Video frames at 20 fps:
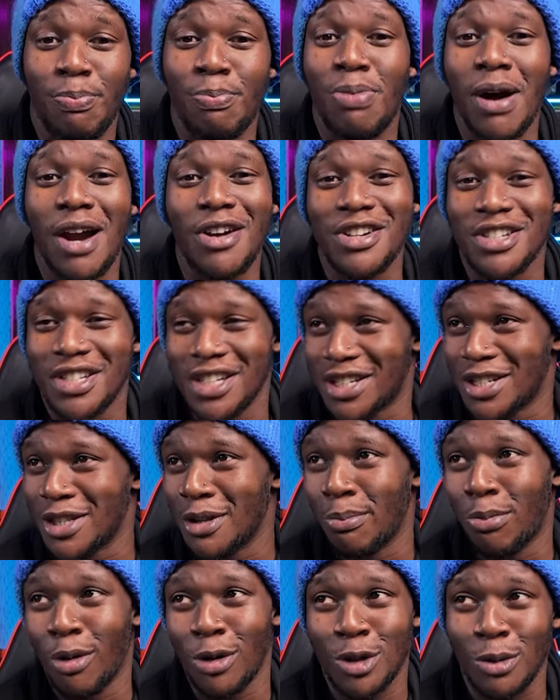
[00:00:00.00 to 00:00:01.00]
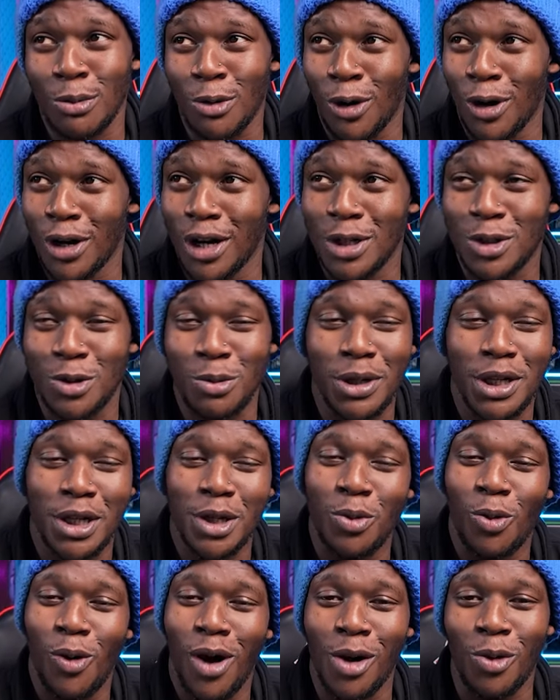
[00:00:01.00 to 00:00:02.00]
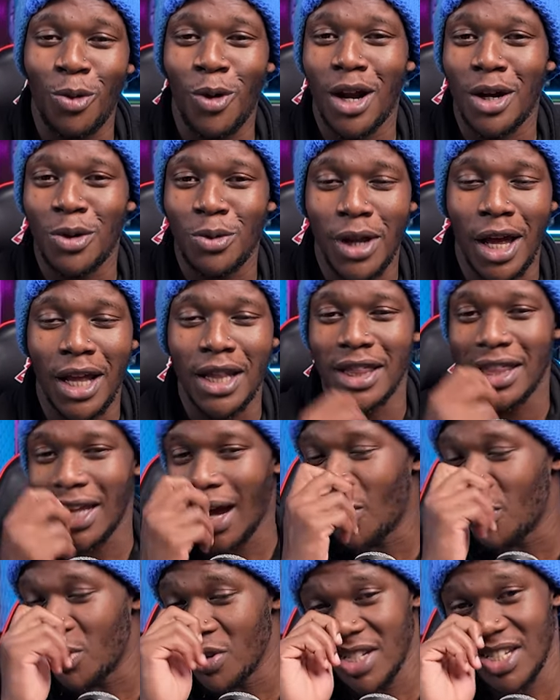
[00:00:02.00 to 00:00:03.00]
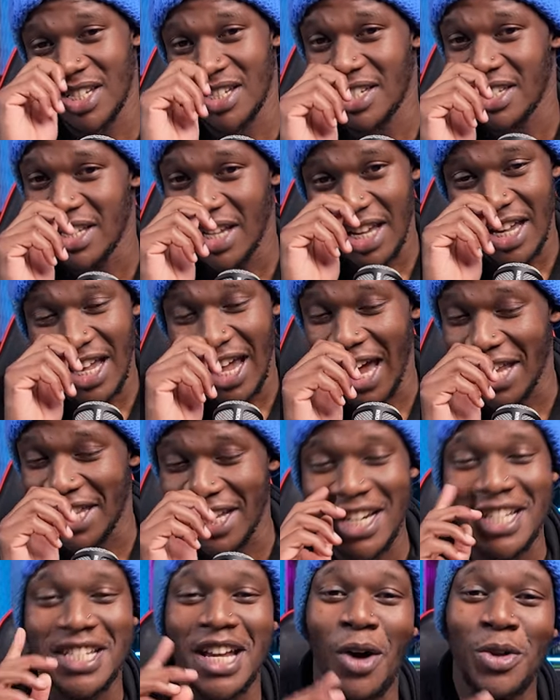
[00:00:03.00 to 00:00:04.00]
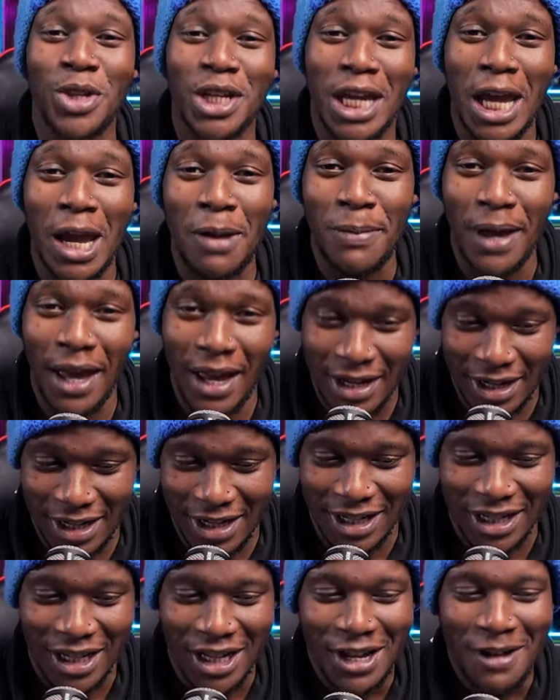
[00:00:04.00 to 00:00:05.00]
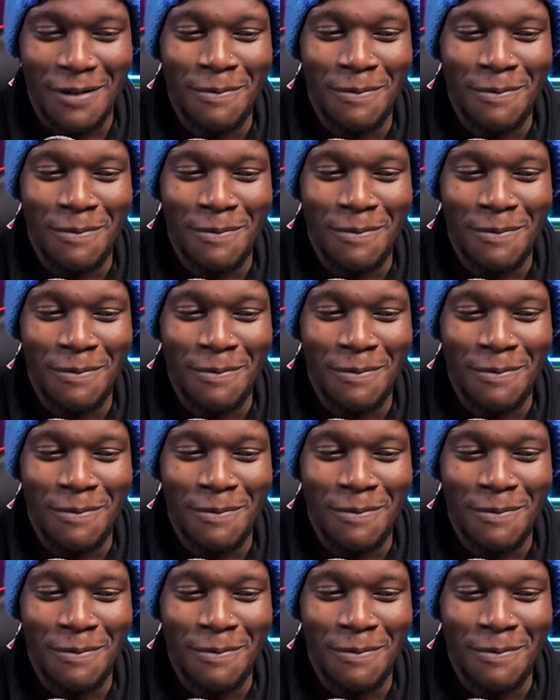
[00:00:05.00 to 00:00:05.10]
buries it in the bottom corner to make it 1-1. And that is how the game ended.